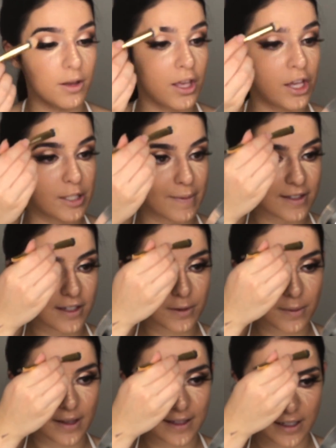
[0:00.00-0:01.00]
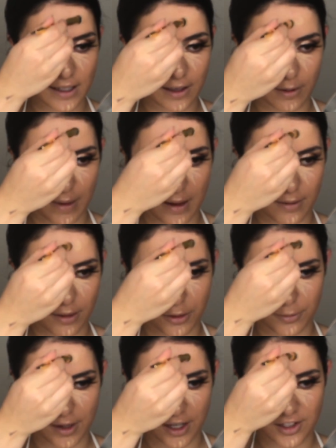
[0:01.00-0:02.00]
You're supposed to use one that's like about
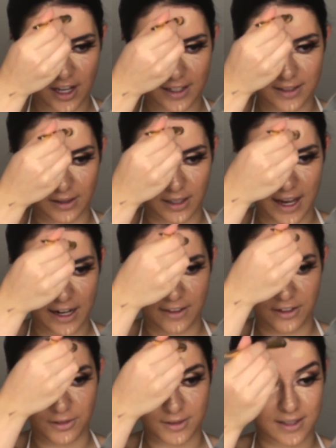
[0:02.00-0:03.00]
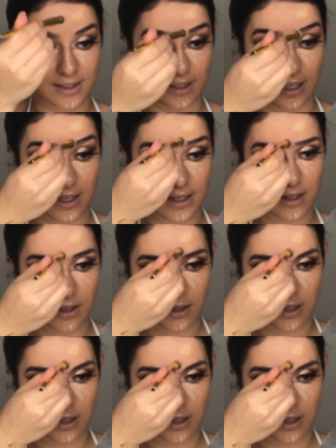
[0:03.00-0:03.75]
3 shades lighter than your skin,